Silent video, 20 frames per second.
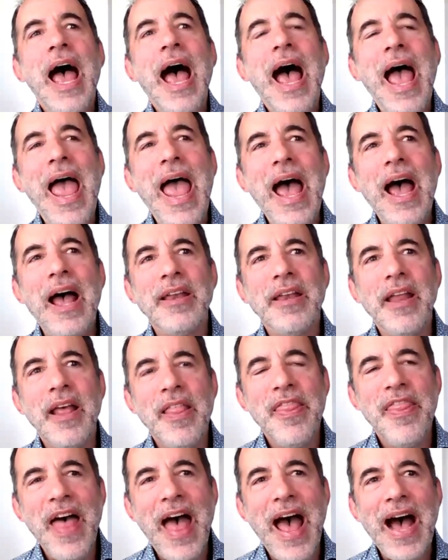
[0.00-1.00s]
And
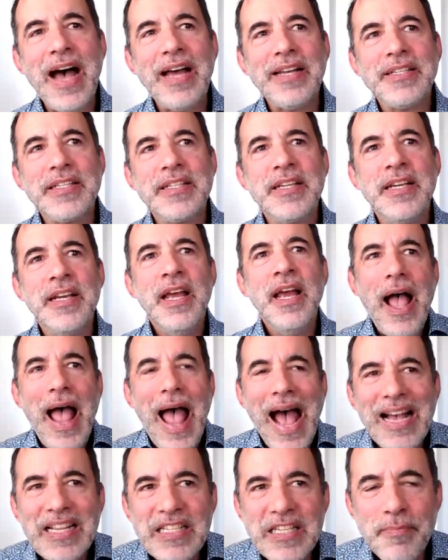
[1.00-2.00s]
that
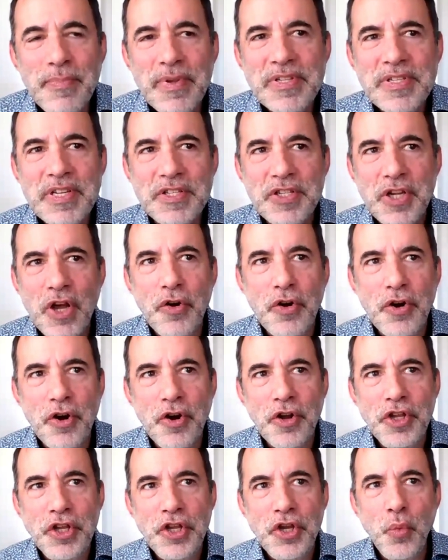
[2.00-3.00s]
as a business
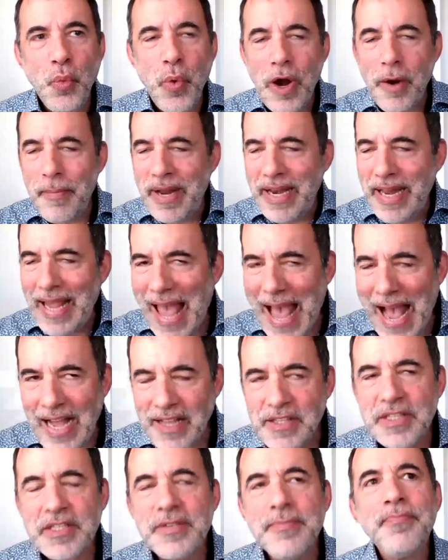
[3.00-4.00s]
owner, you wear many
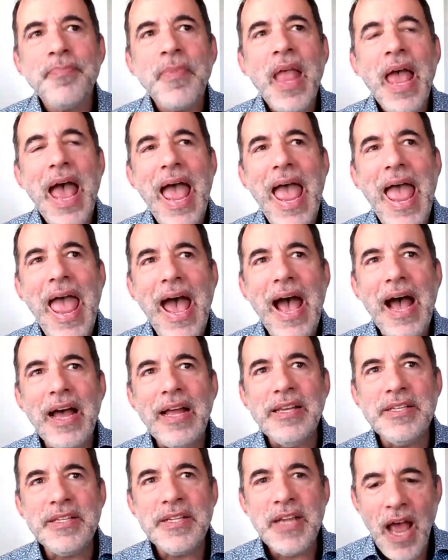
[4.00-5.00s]
hats.
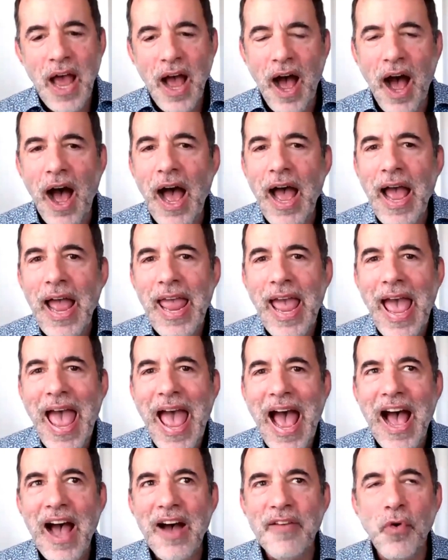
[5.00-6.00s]
And I
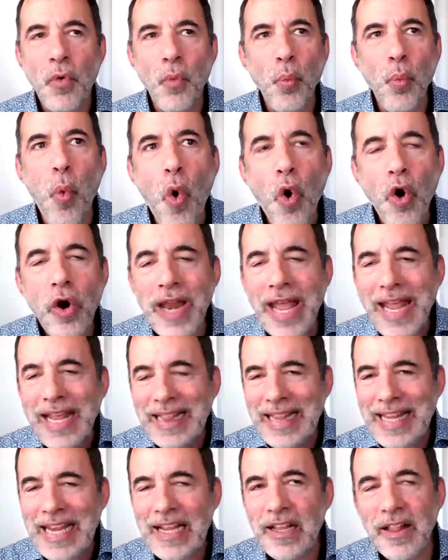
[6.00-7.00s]
have worn a
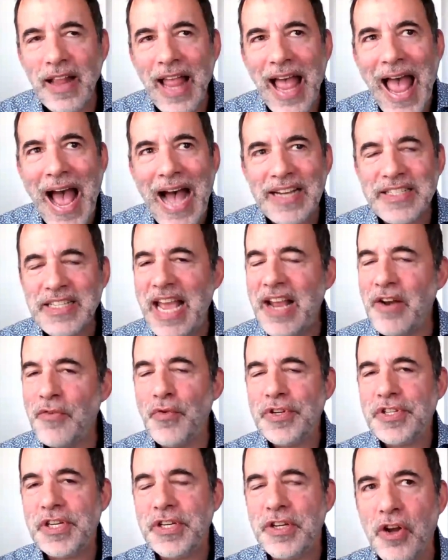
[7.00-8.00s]
legal hat and
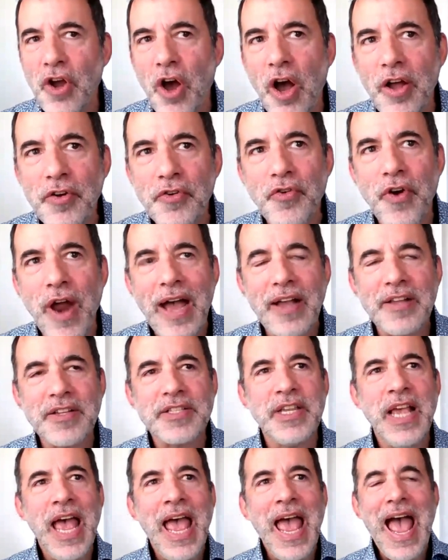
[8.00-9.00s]
written
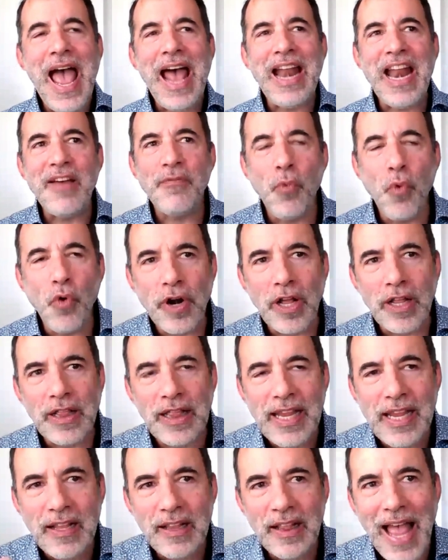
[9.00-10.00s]
contracts. And I've worn a
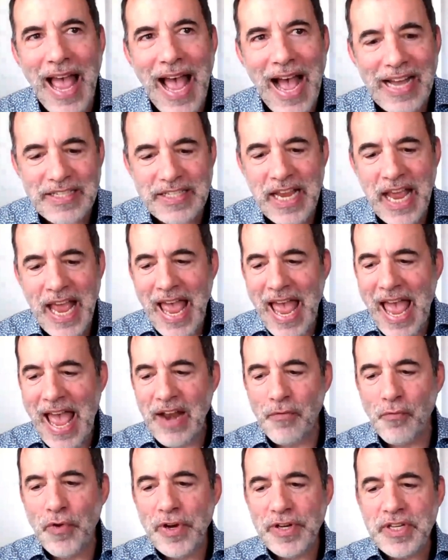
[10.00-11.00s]
legal hat
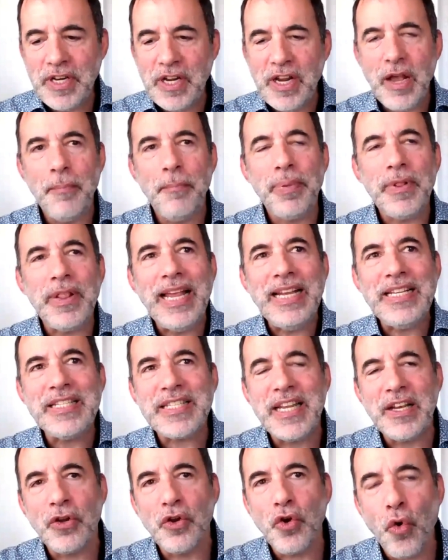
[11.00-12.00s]
and written complaints
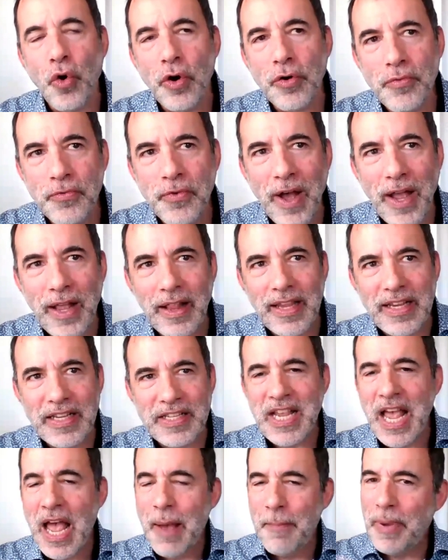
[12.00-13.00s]
and court
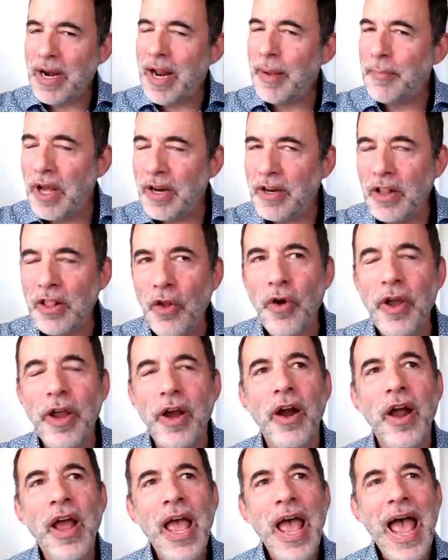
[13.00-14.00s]
filings, but I'm not a
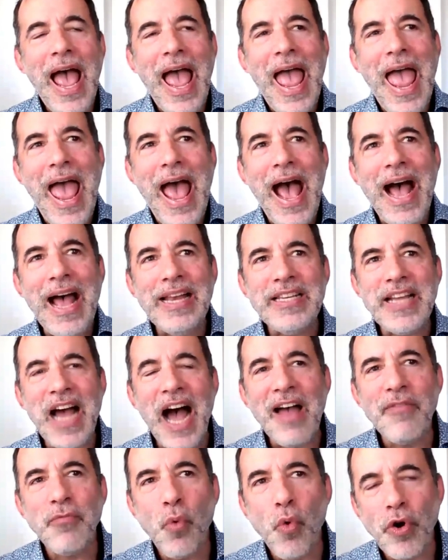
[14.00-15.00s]
lawyer. And
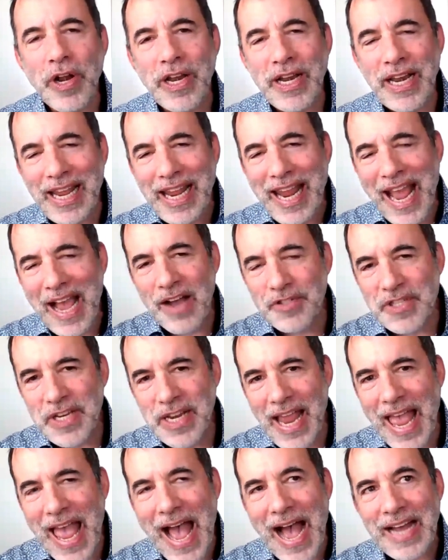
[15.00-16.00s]
I've worn an accounting
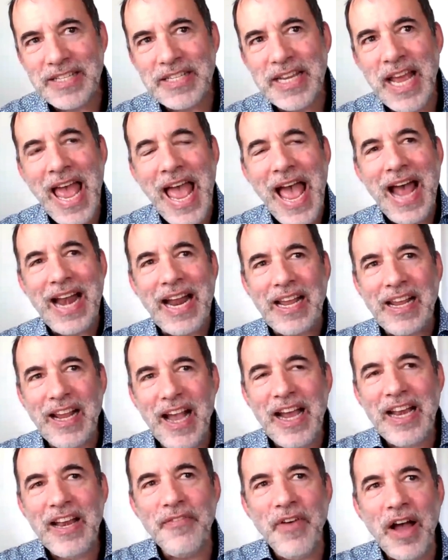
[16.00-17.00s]
hat, and I
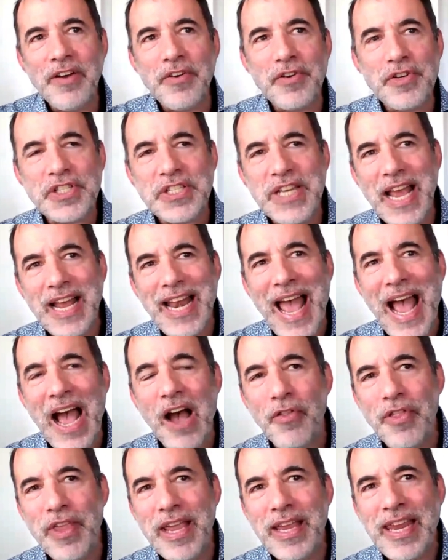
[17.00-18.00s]
kind of understand
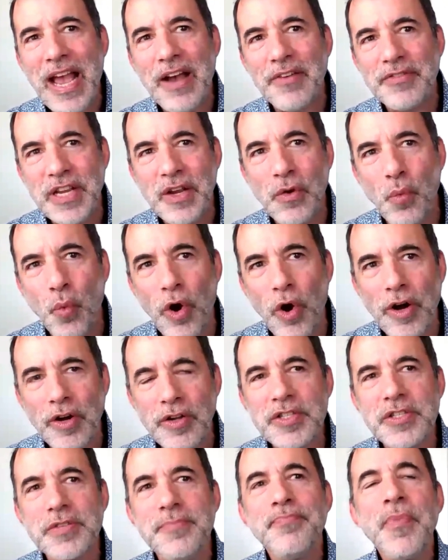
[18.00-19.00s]
how the accounting
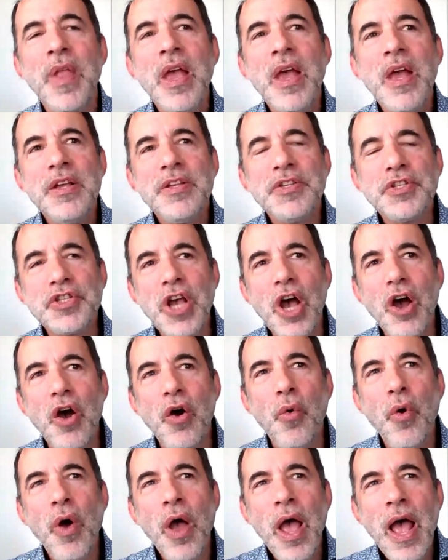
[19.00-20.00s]
works.
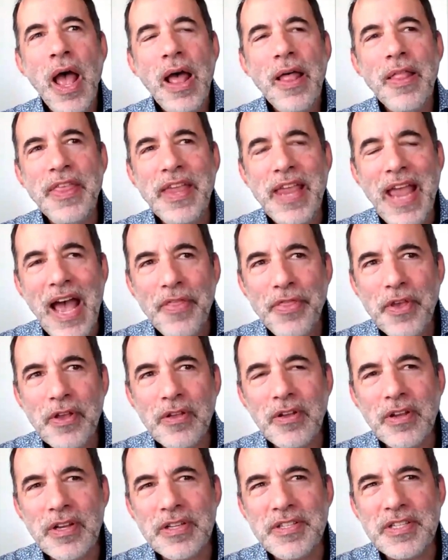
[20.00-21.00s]
So the
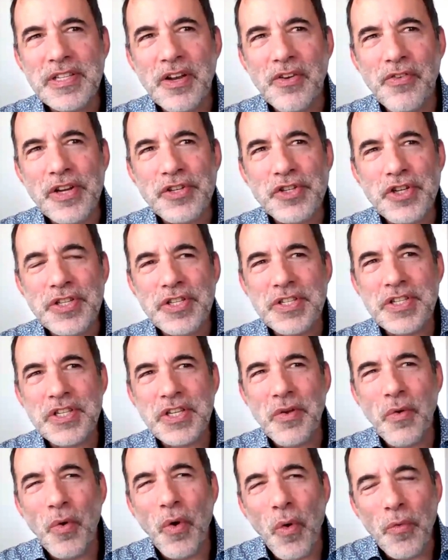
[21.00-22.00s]
ethical considerations,
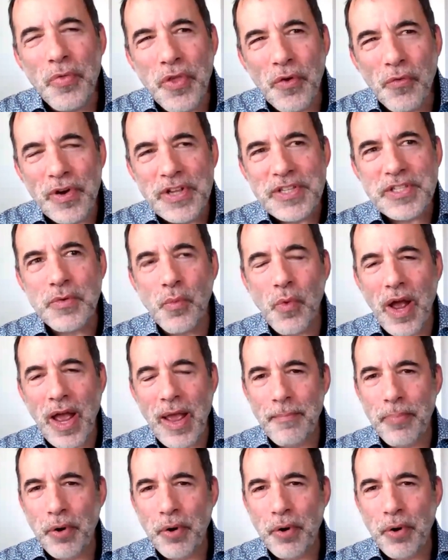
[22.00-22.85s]
the reason why I'm